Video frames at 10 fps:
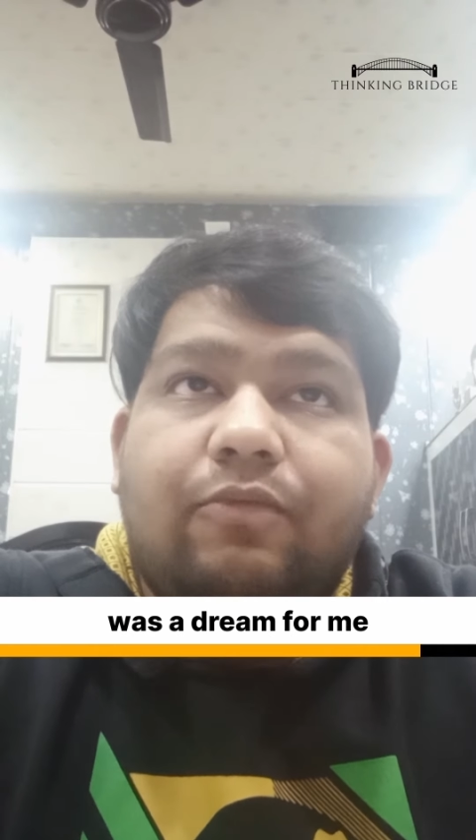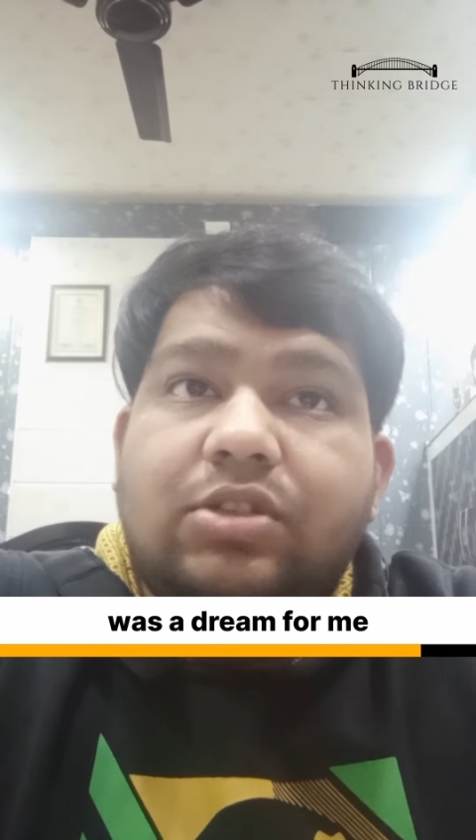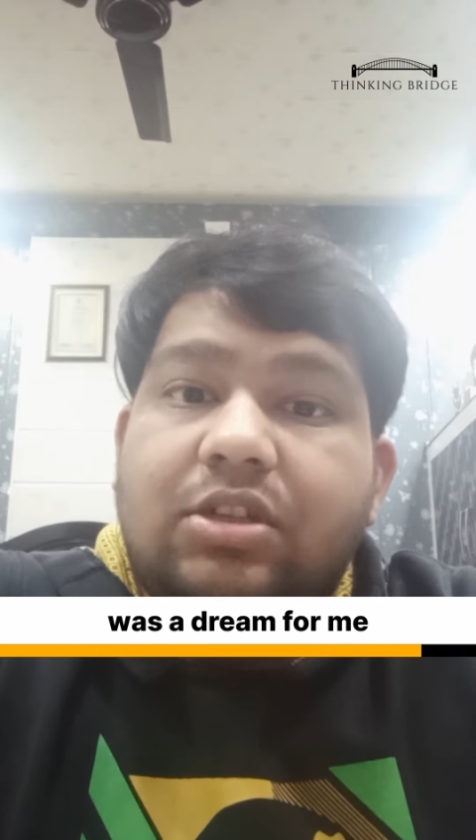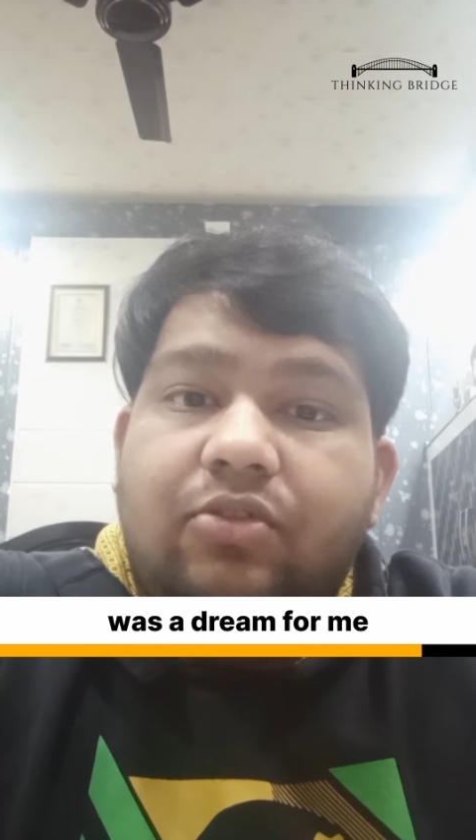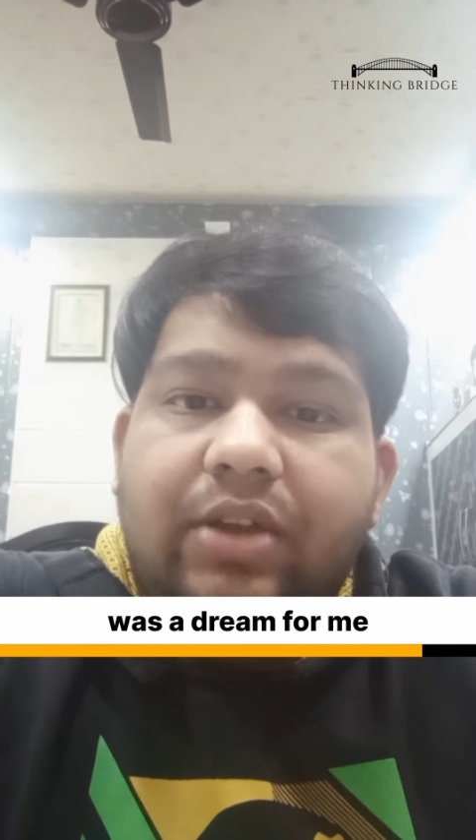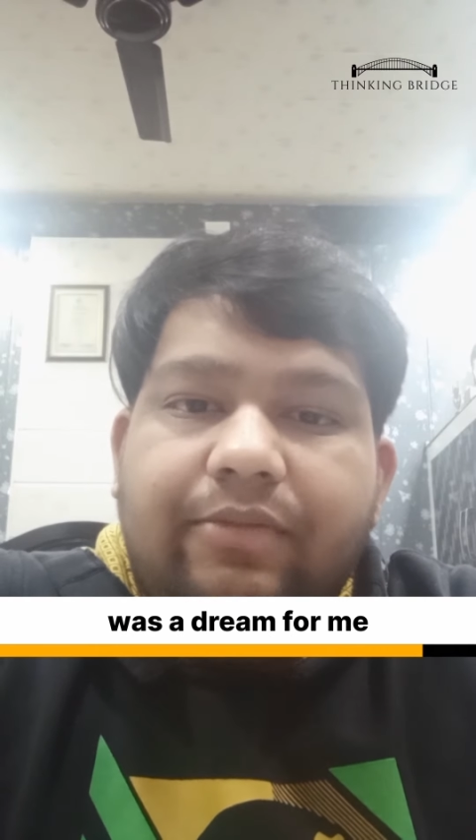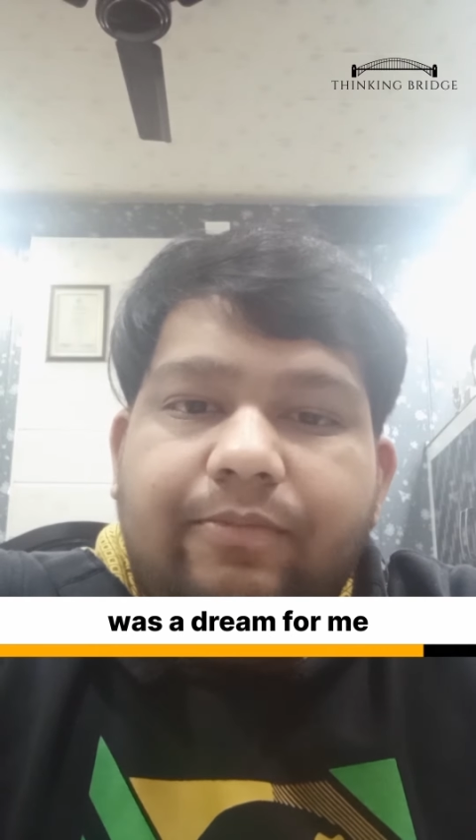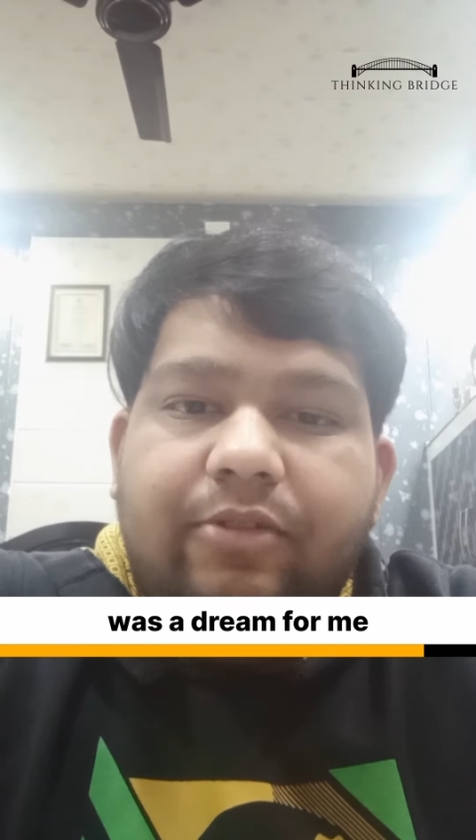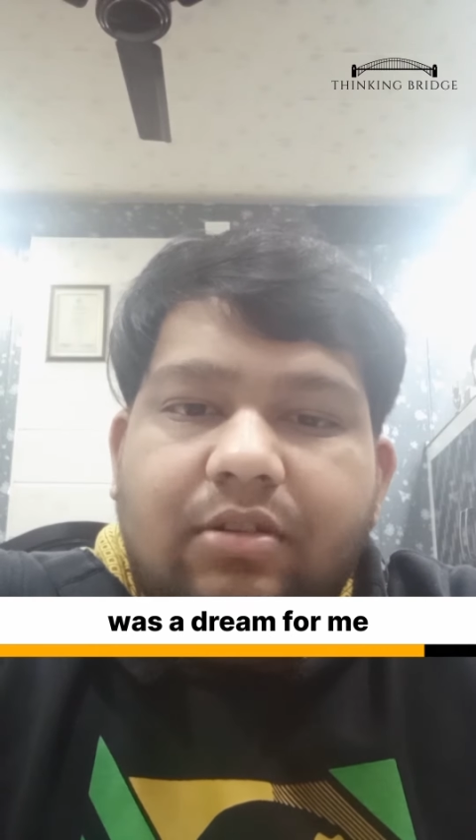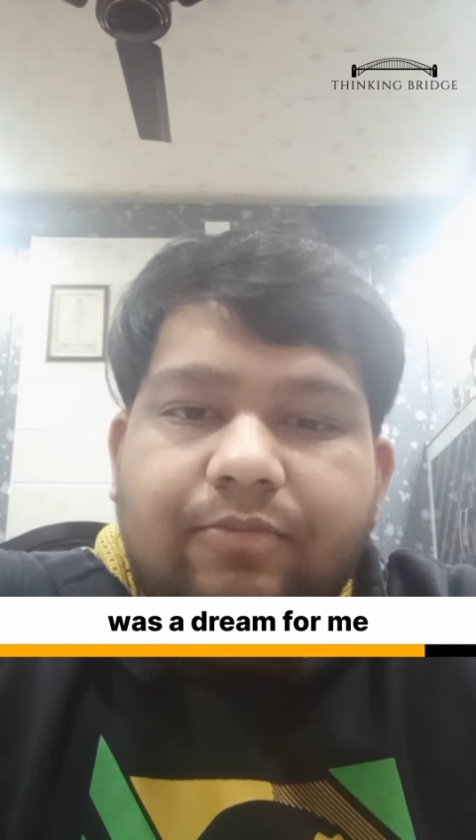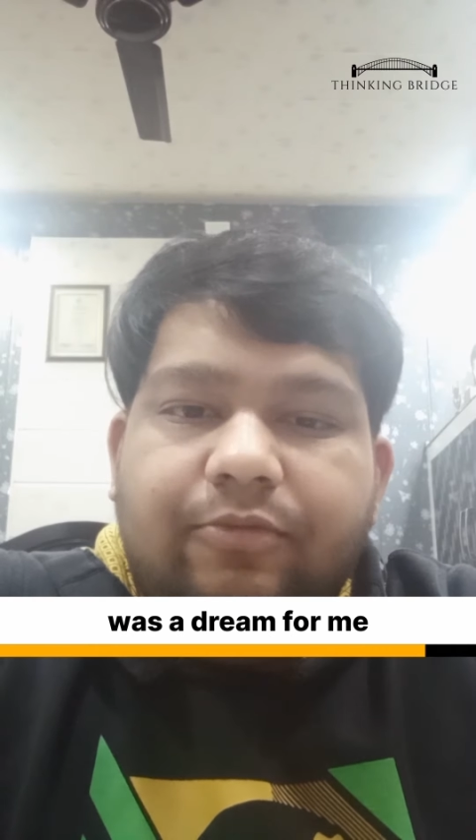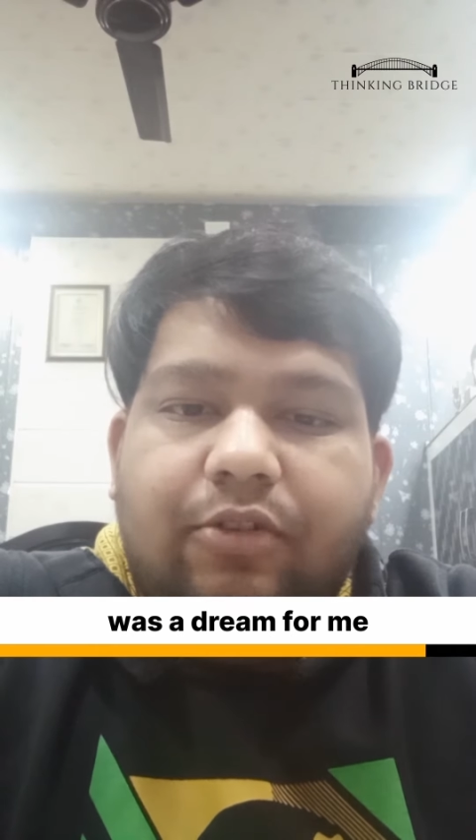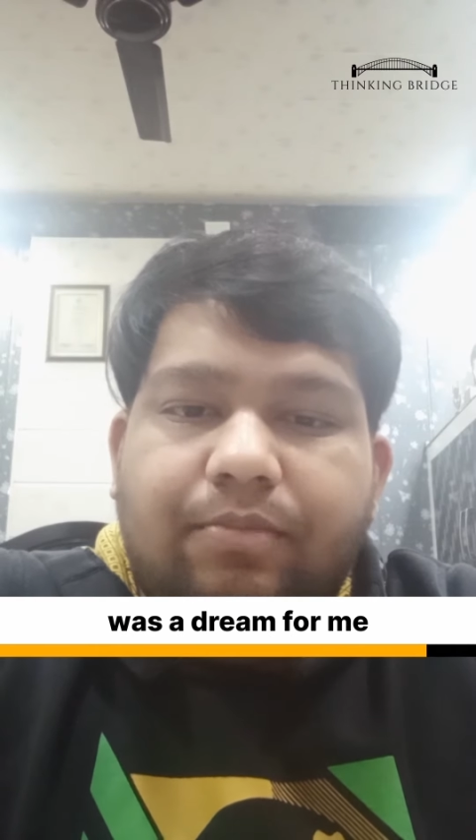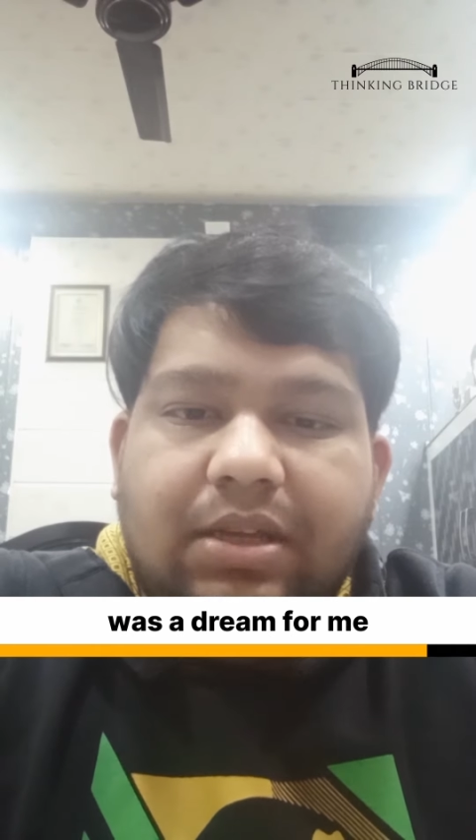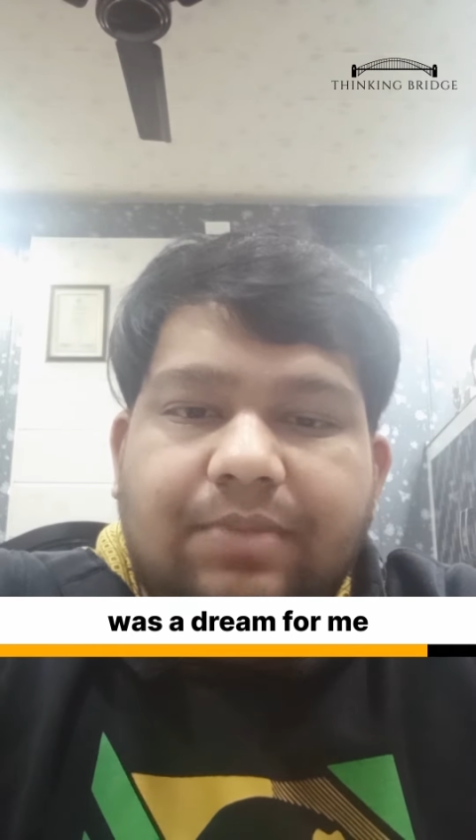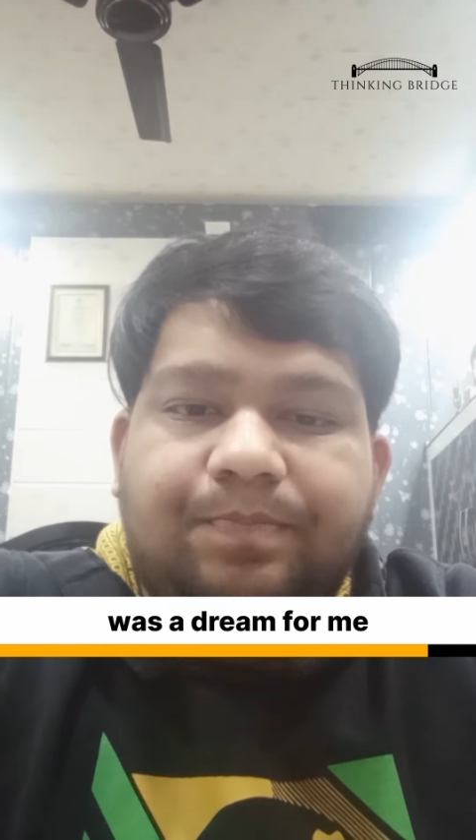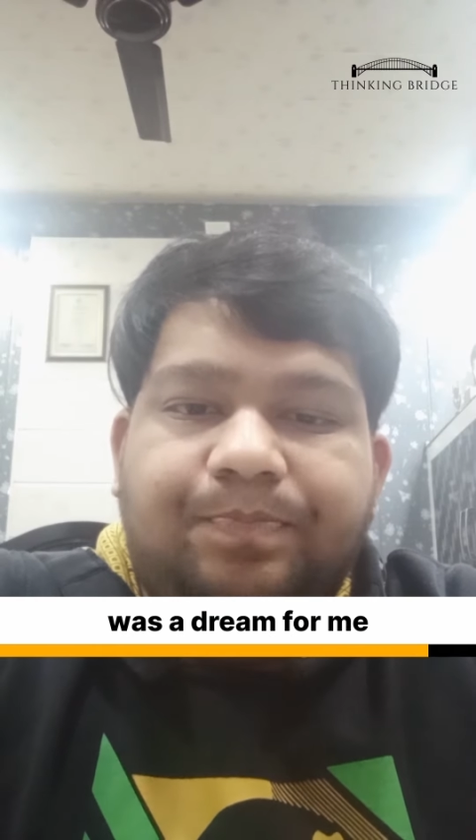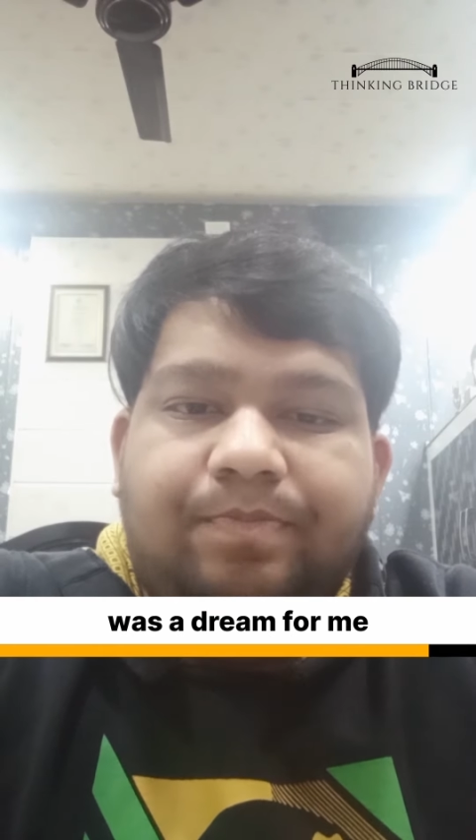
was a dream firm for me,